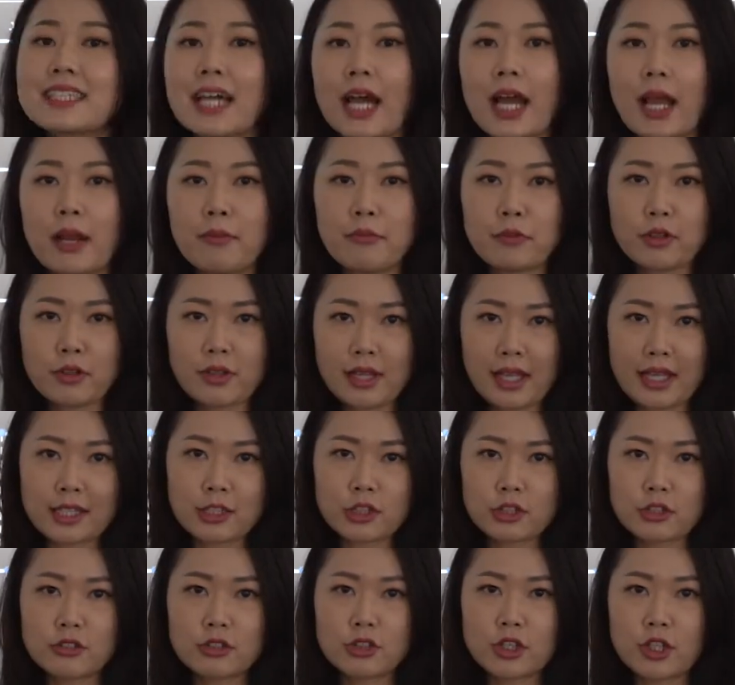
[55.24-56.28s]
time
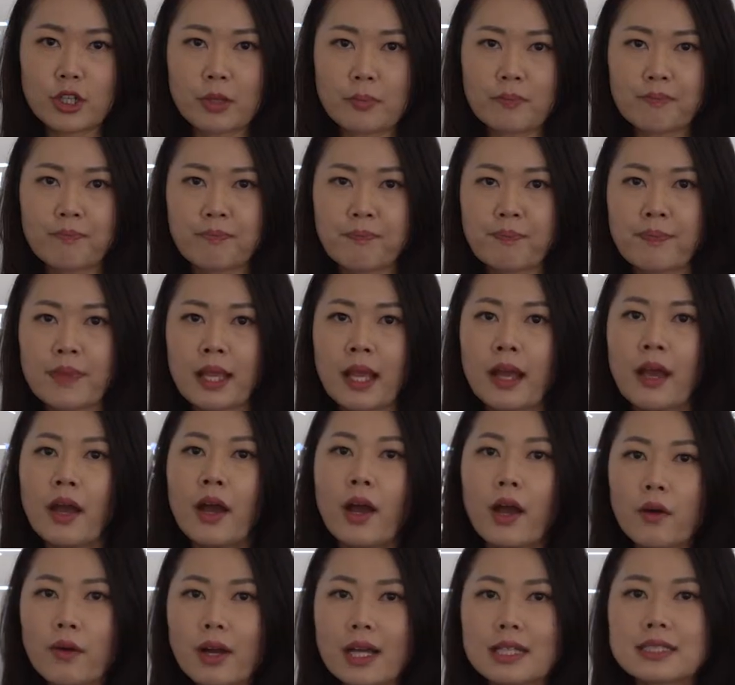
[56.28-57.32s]
relationship.
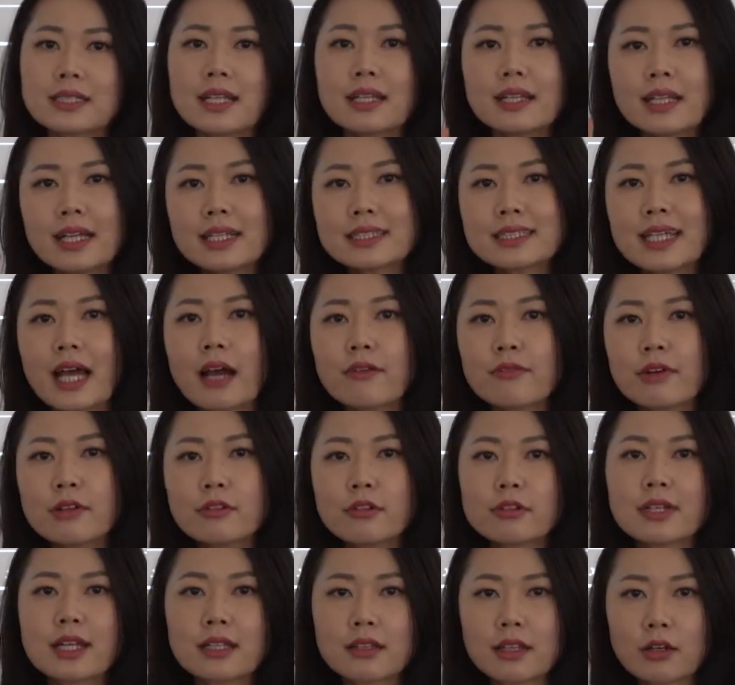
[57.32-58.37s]
Alright, so let's have a
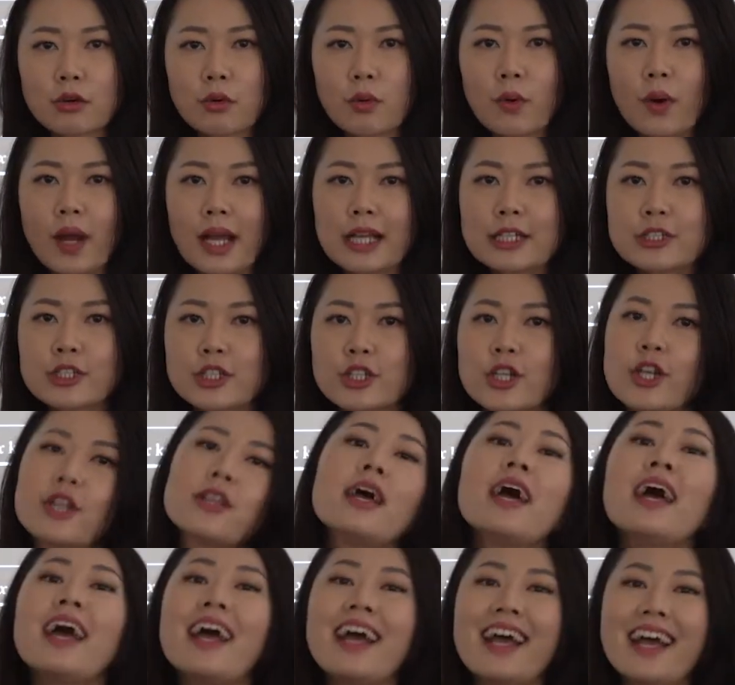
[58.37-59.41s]
look at the question
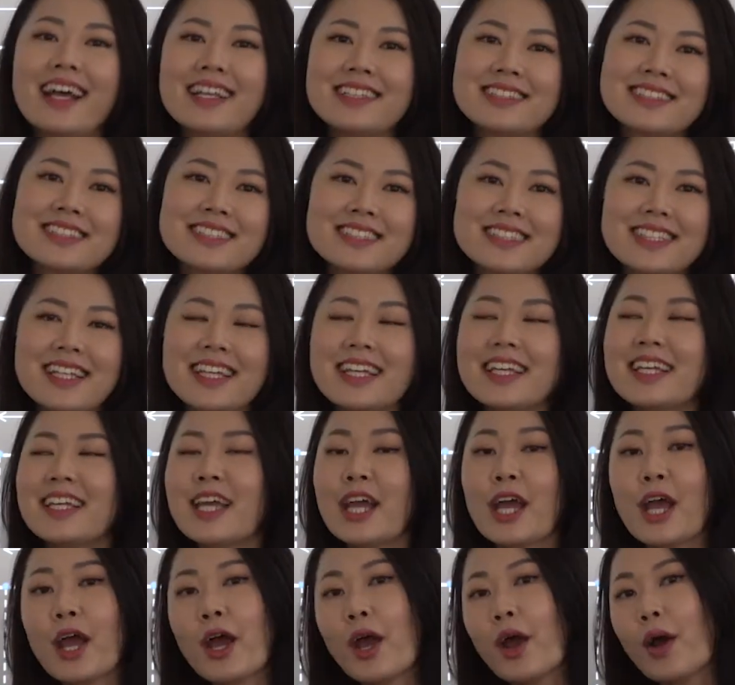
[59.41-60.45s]
and
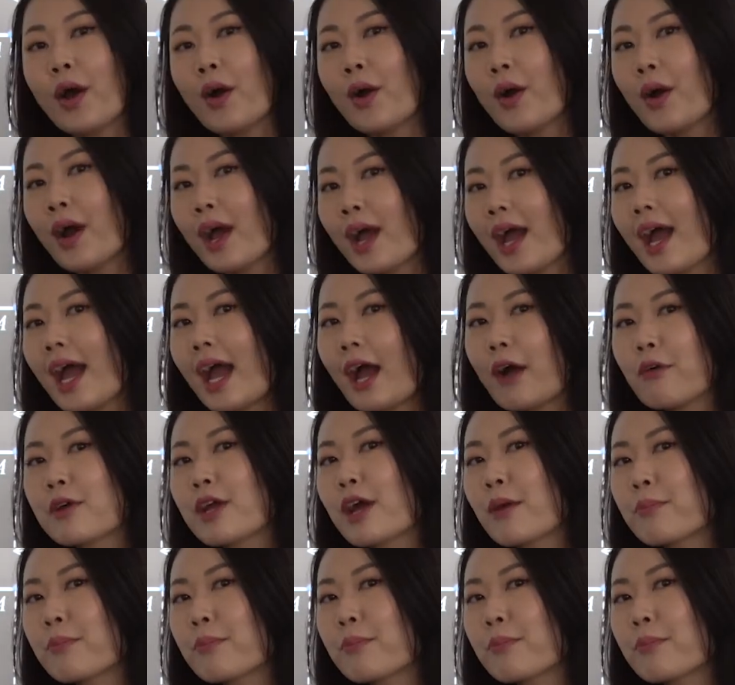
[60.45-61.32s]
see how we